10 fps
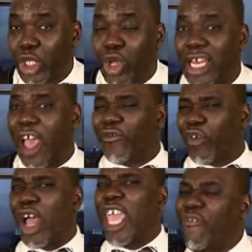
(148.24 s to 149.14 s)
So,
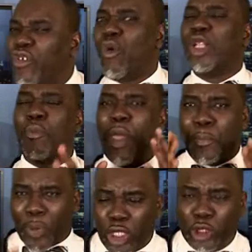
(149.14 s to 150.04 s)
therefore, if you want to be
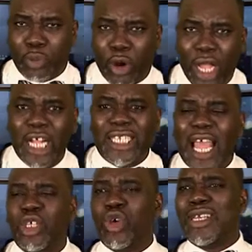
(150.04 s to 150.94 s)
prosperous,
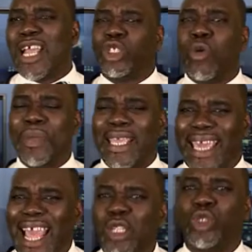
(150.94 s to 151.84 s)
then you need to
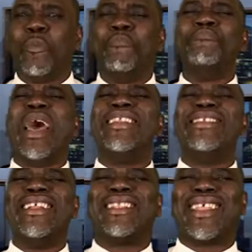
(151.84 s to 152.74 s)
begin to
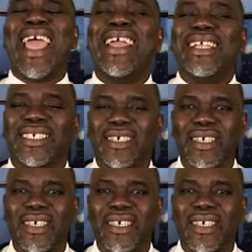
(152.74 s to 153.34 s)
meditate